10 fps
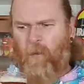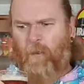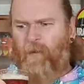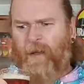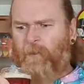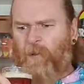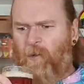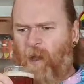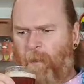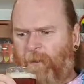My brain
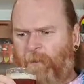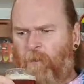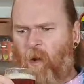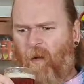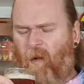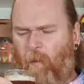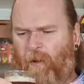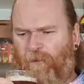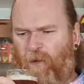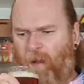won't let me work out
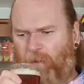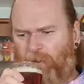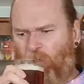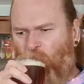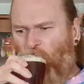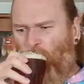what the flavour is.